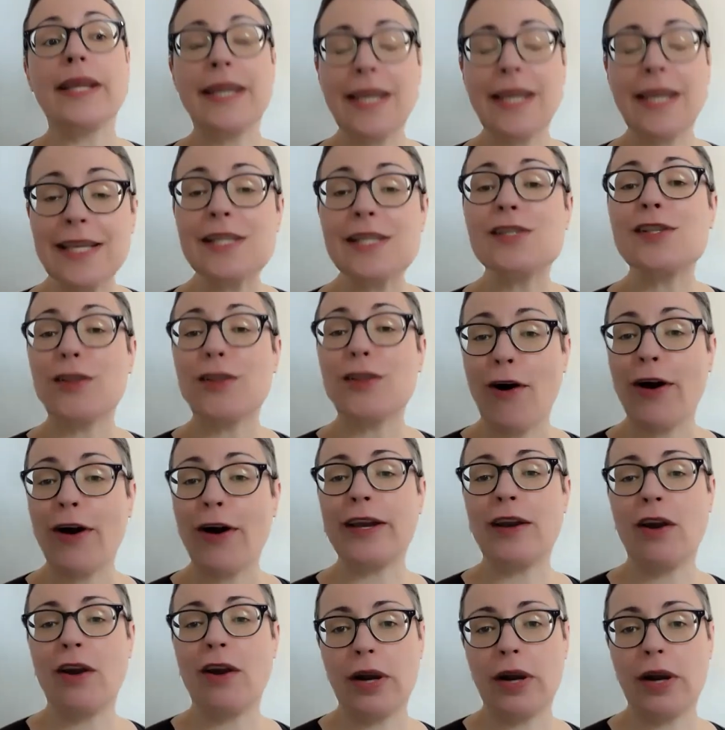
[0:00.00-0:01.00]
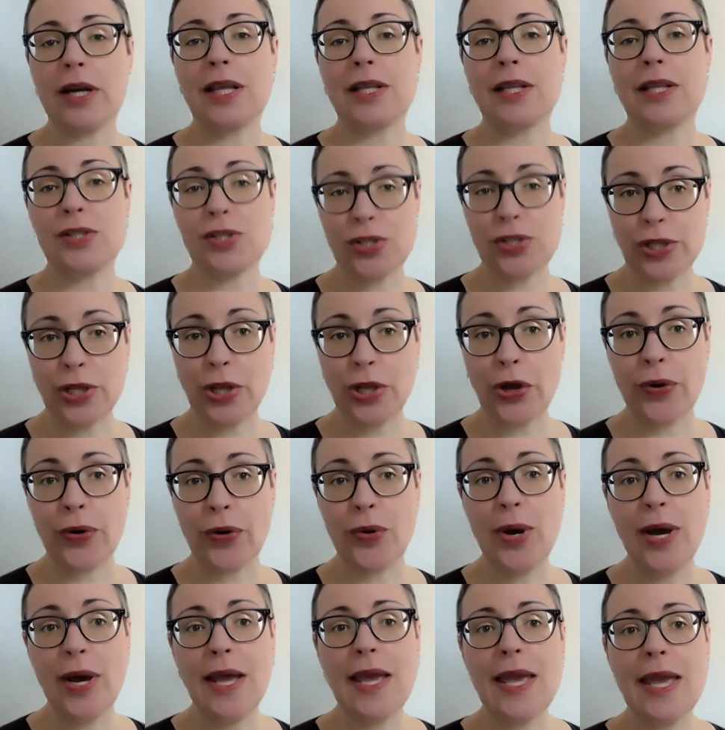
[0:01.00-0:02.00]
it is long and hard and
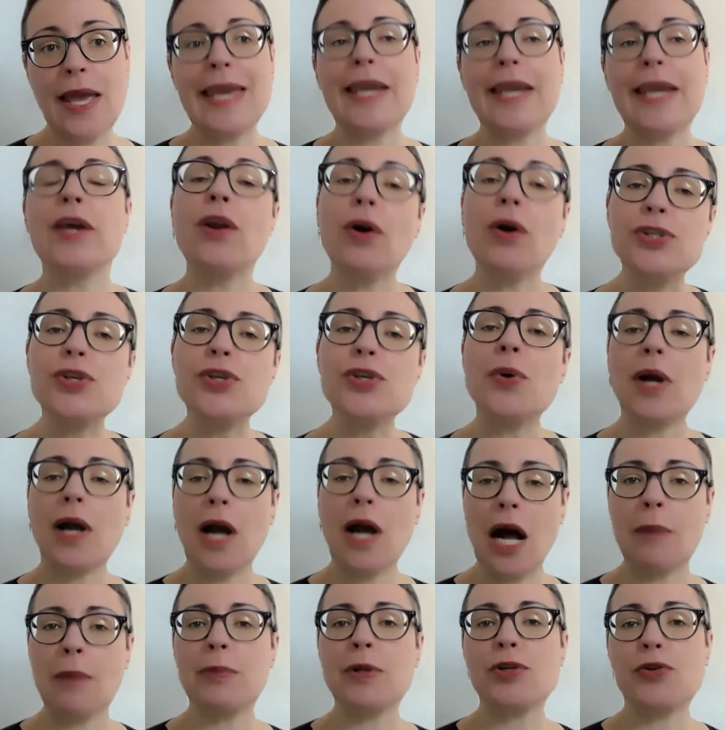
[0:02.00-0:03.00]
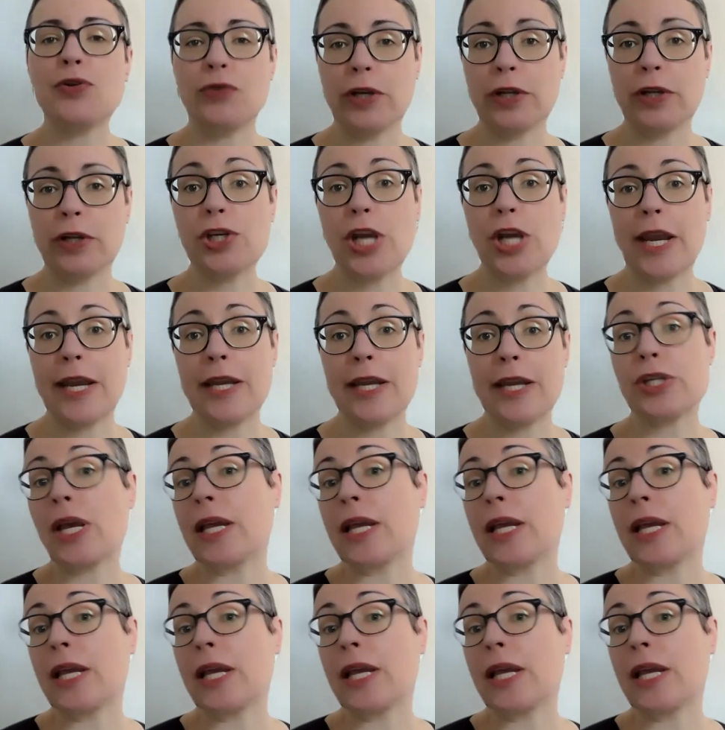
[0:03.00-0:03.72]
slow, it can also accomplish real change.